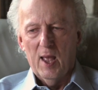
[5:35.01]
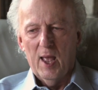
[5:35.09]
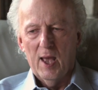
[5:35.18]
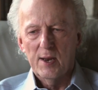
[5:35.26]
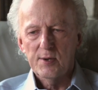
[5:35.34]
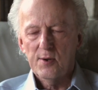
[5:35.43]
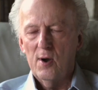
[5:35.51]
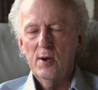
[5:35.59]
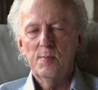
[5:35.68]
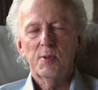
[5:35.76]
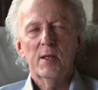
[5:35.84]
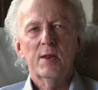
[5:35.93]
And
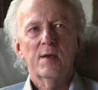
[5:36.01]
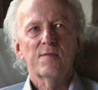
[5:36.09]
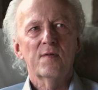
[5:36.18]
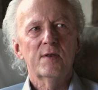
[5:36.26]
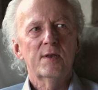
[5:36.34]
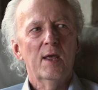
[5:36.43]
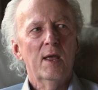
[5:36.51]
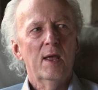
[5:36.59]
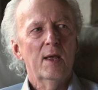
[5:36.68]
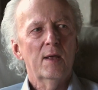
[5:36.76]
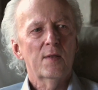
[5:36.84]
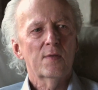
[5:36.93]
contemplate every
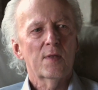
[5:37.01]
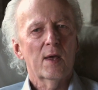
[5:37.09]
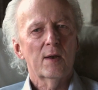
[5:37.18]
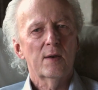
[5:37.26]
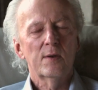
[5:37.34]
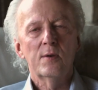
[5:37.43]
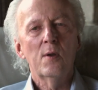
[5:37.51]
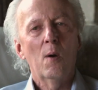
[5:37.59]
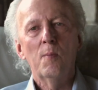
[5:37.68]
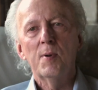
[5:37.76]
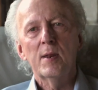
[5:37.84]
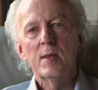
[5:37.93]
day that
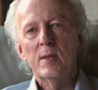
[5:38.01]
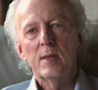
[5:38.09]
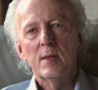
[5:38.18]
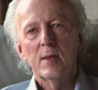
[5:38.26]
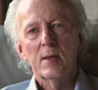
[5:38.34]
nobody